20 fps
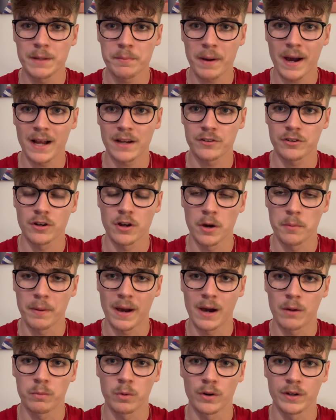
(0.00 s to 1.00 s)
passionate
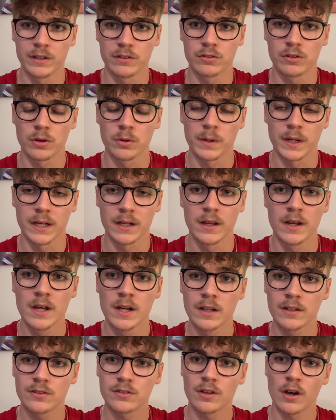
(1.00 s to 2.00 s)
about what he's doing.
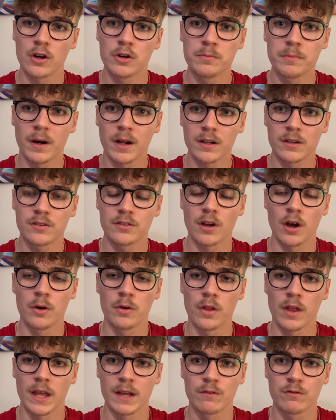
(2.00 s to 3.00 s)
So much so
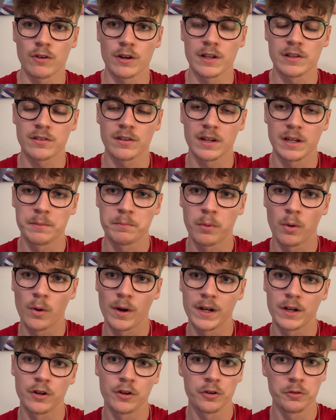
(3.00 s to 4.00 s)
that they recently bought
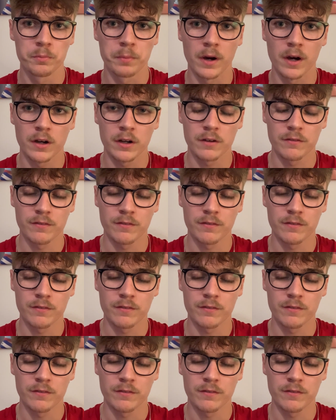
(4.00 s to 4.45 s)
in a new burger